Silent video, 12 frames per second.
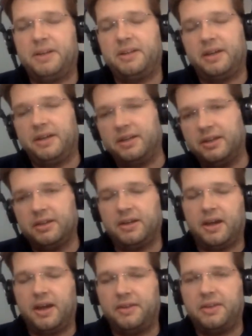but
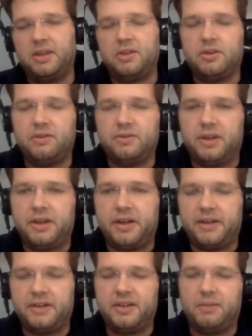I think you have an
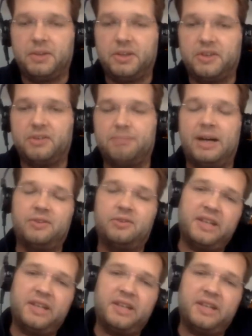idea what it is about.